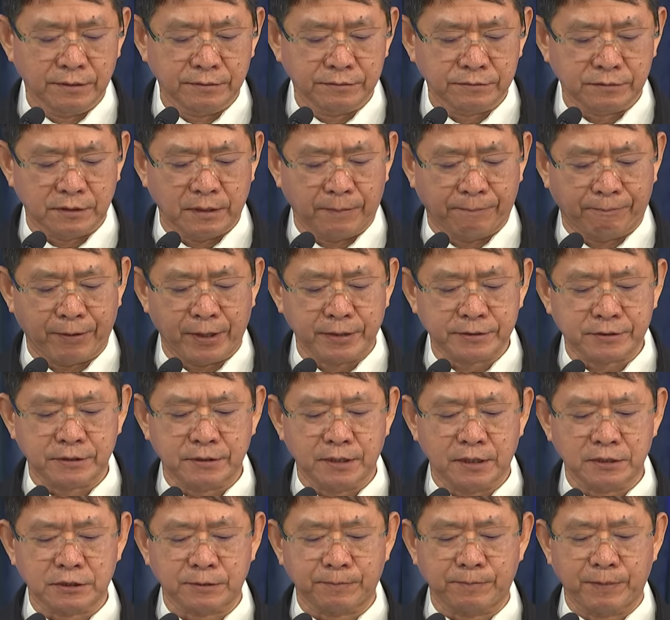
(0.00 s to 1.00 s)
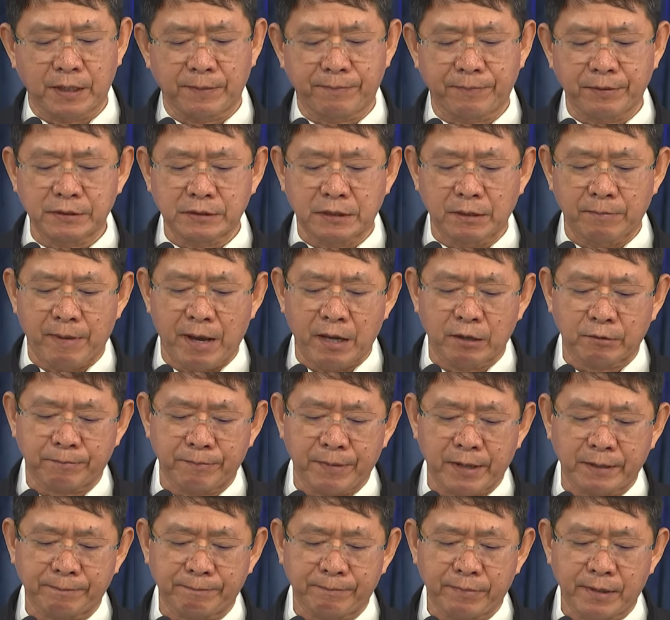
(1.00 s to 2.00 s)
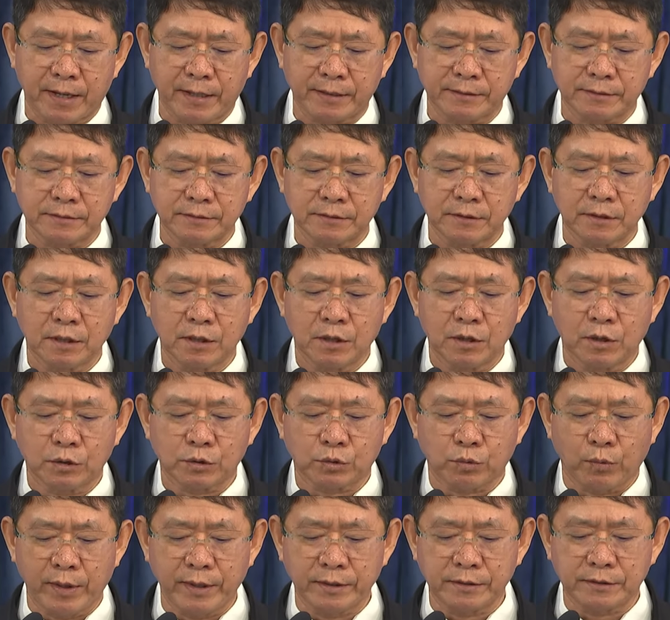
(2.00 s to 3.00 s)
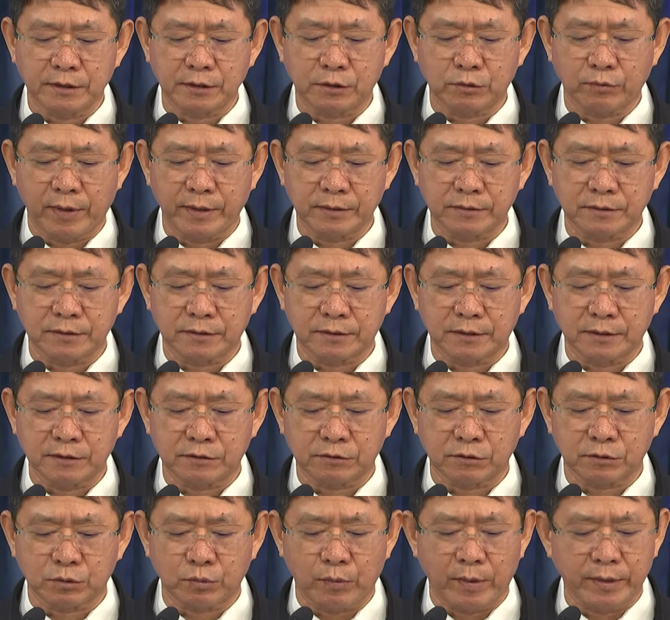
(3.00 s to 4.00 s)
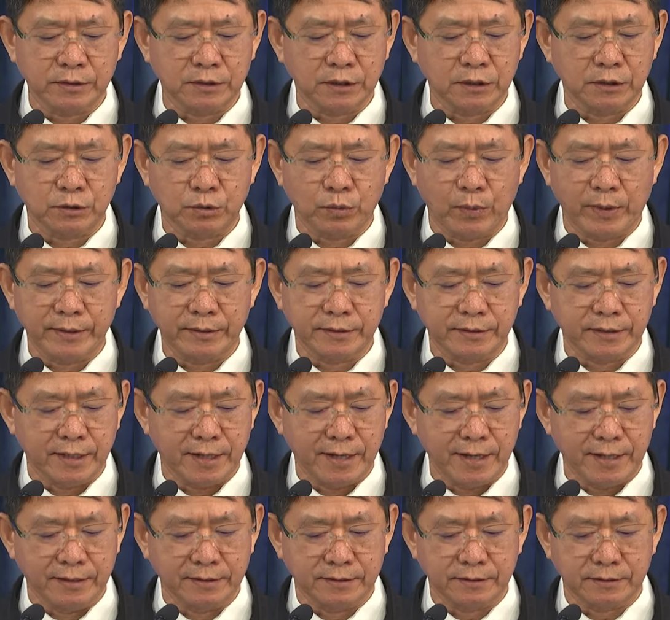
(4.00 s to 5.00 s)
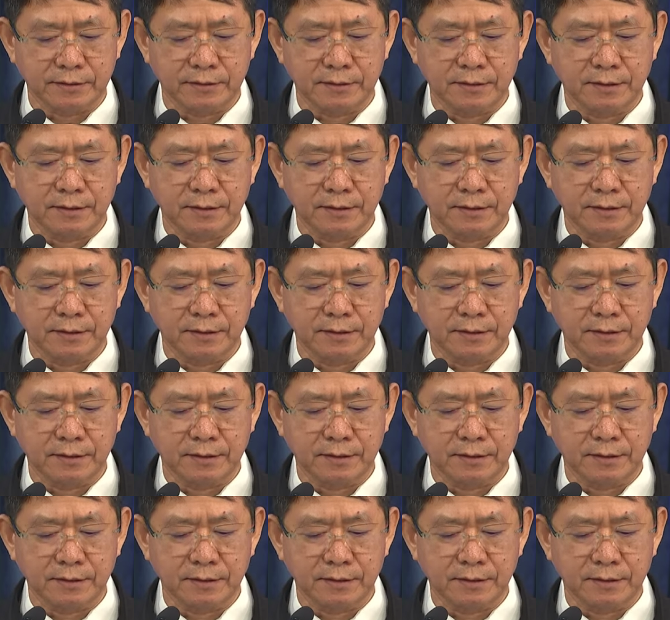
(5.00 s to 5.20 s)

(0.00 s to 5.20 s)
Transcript: to the President's Philippine Development Plan 2023 to 2028,